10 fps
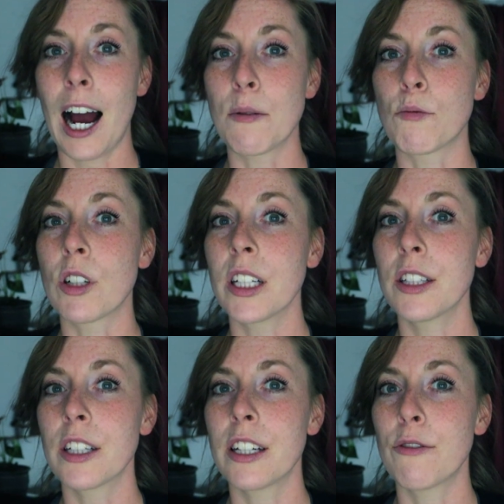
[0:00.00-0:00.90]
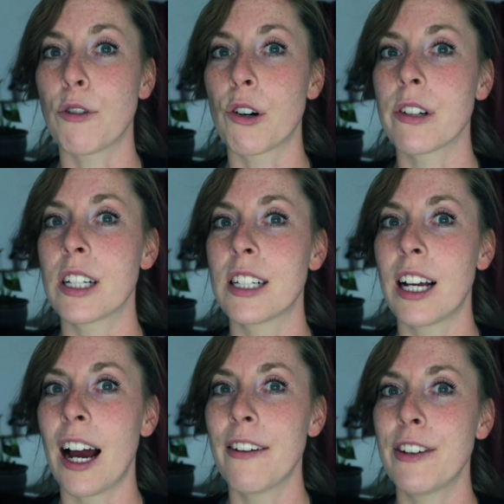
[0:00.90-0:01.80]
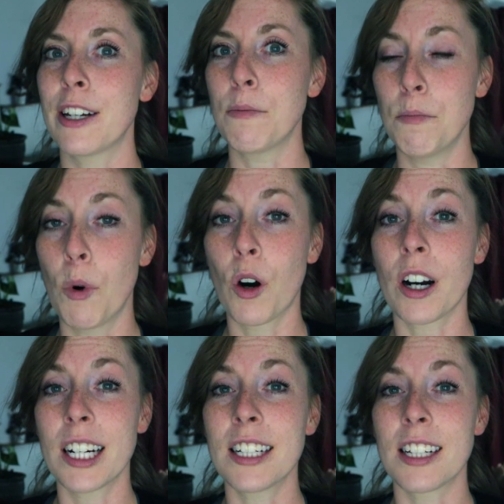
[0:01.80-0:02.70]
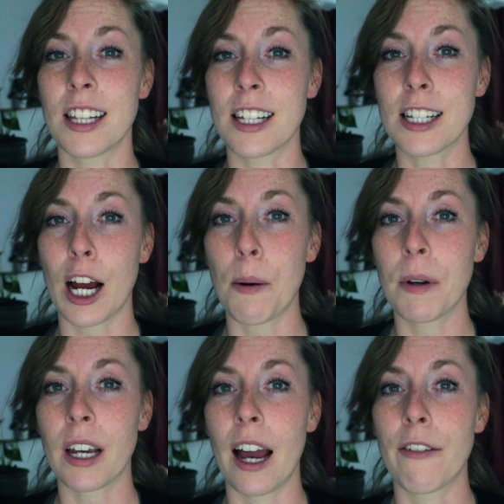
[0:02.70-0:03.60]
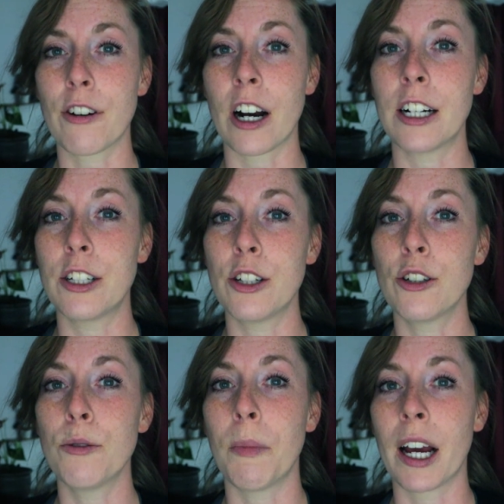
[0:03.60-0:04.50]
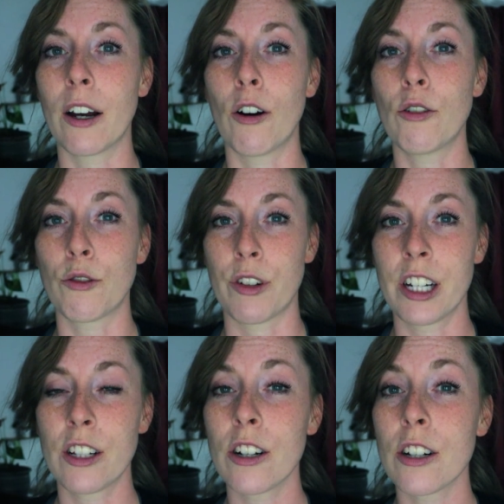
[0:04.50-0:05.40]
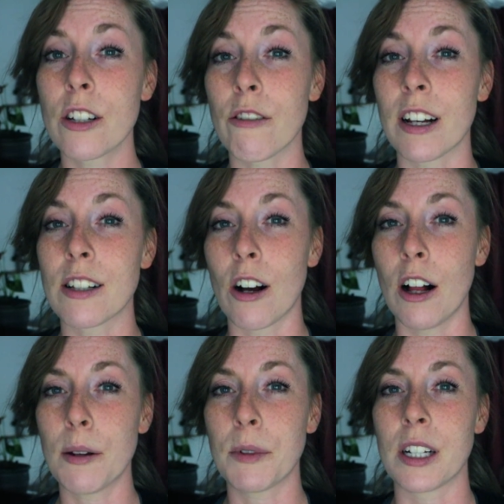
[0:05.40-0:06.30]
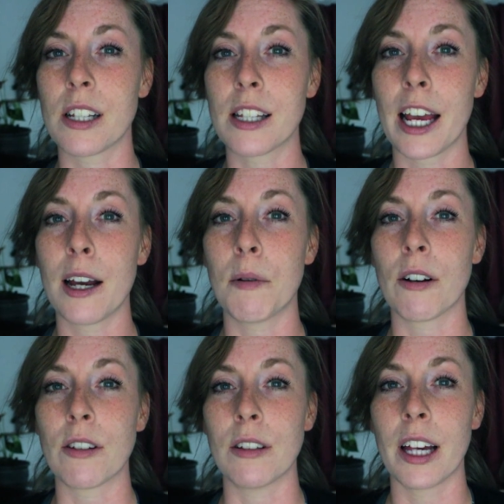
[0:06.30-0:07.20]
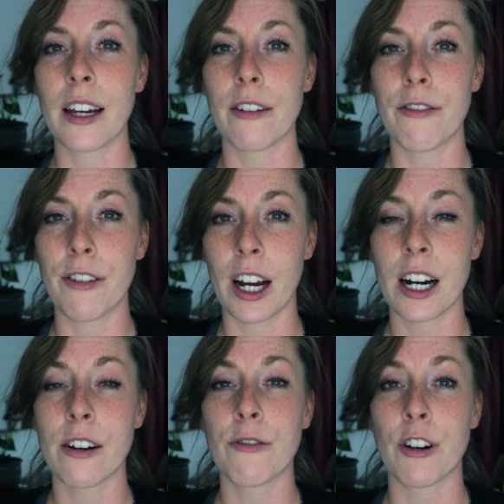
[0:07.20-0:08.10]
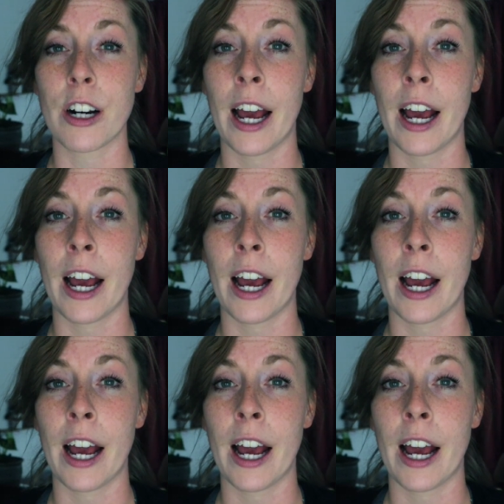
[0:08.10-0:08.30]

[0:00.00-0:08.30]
I'm really looking forward to diving more into this topic after I do my own research, so that's all I'm going to say about the lake of fire for